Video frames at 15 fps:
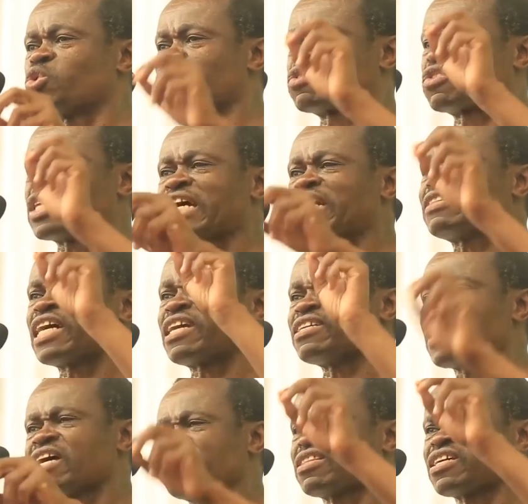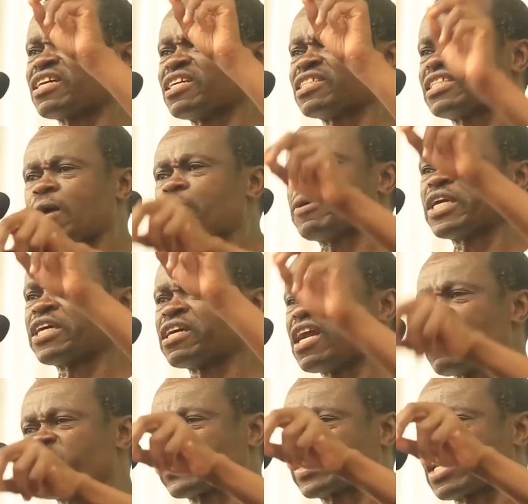who think that nothing is happening in
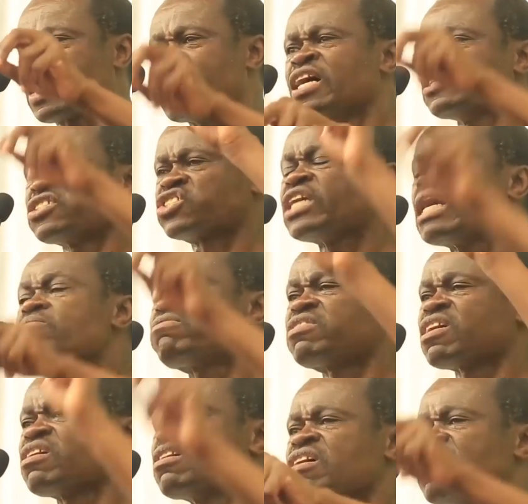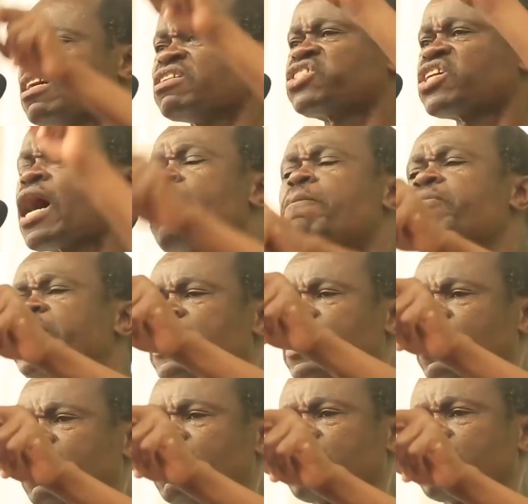Africa, something is
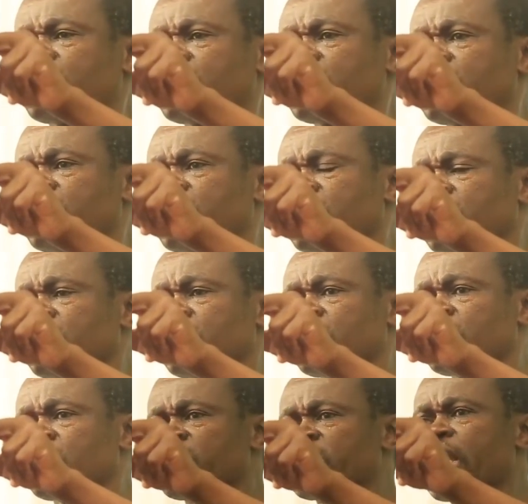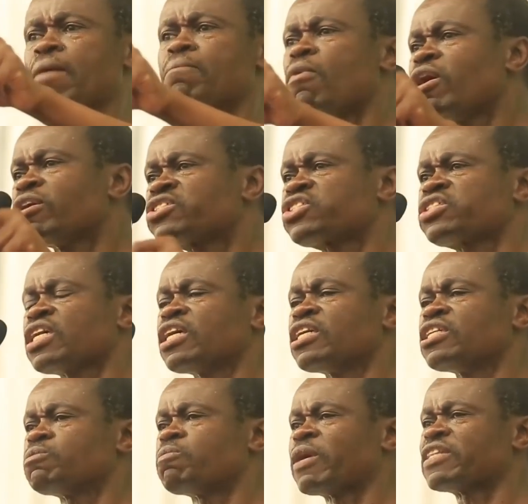happening. They are
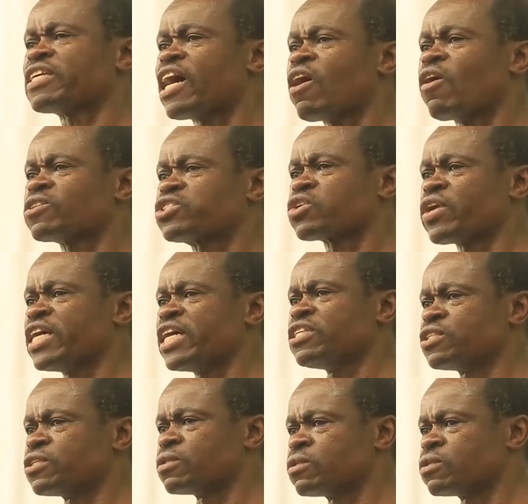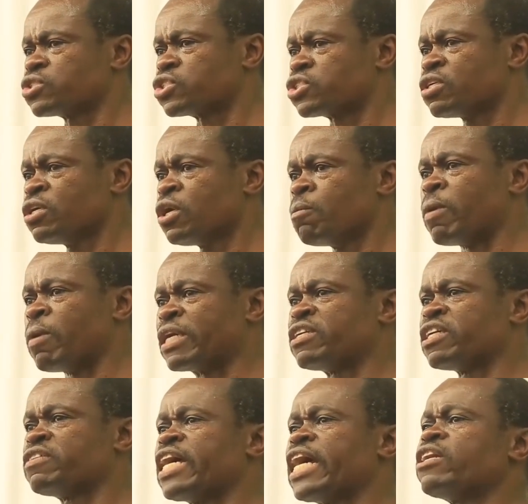monsters, but they are also angels. But
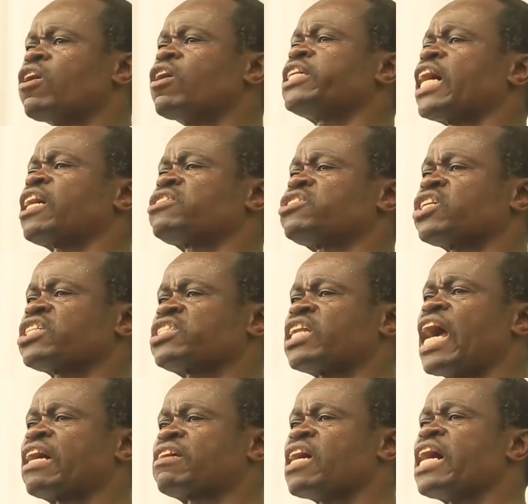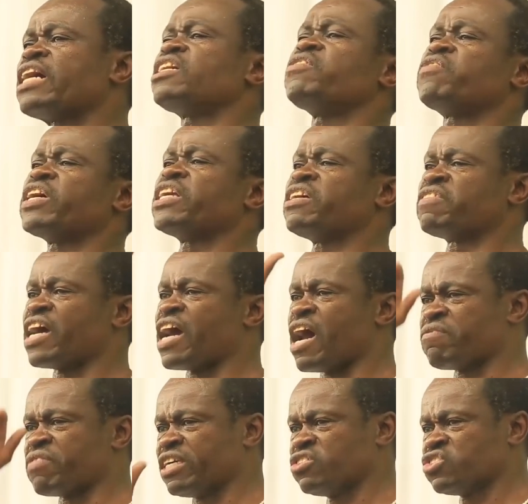did they not exist like that even in the
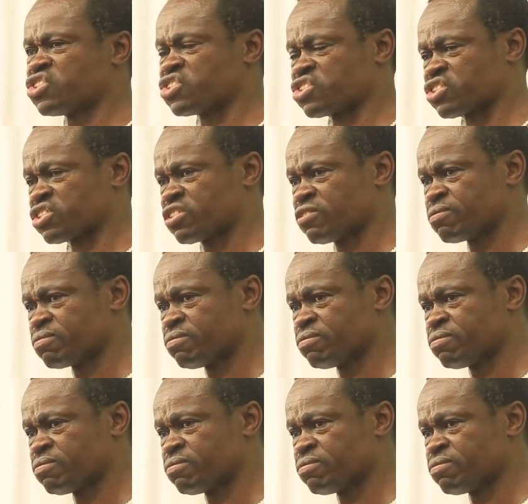heavens?